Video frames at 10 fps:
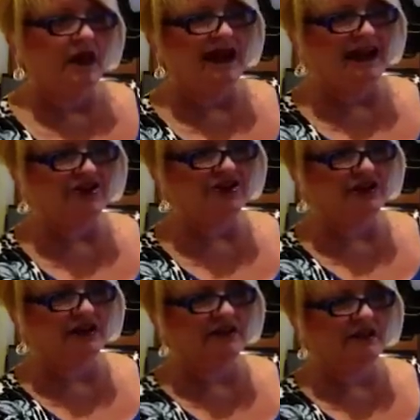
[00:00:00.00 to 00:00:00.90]

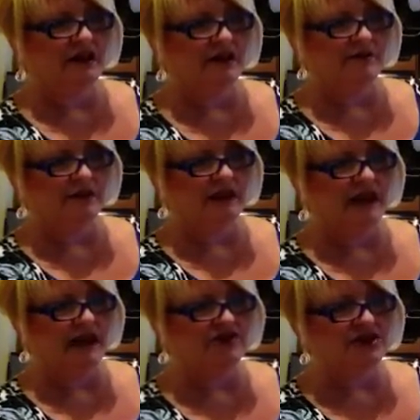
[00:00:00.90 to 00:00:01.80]
Actually, it
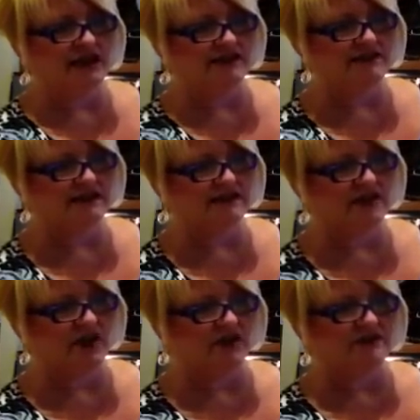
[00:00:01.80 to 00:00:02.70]
actually has 6
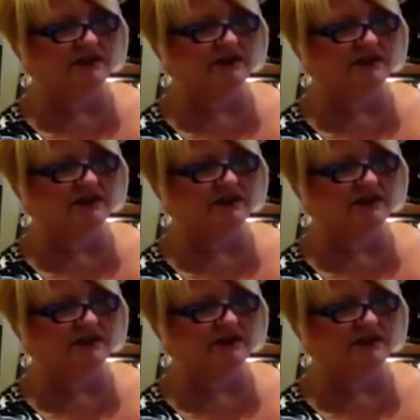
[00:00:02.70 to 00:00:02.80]
calls,